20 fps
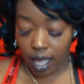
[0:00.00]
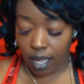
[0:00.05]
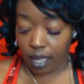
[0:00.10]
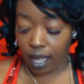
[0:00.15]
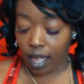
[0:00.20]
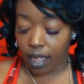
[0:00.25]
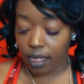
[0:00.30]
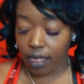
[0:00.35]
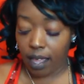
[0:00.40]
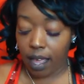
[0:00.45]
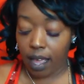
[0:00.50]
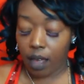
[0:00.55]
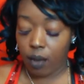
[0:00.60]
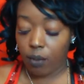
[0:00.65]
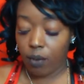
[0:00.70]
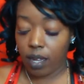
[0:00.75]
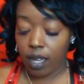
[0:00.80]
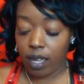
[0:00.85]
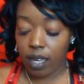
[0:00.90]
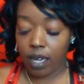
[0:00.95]
I got
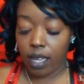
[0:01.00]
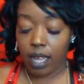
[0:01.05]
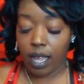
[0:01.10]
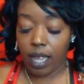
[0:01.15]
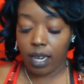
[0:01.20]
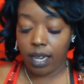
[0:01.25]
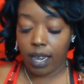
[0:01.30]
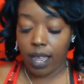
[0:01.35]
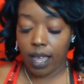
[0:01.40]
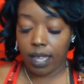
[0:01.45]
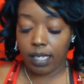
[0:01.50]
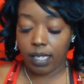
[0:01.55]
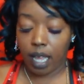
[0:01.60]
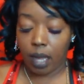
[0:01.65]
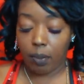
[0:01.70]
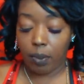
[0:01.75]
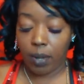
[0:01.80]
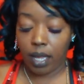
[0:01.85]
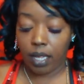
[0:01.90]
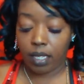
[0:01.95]
that one and next
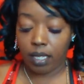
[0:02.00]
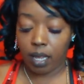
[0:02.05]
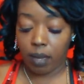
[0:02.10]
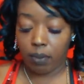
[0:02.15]
I picked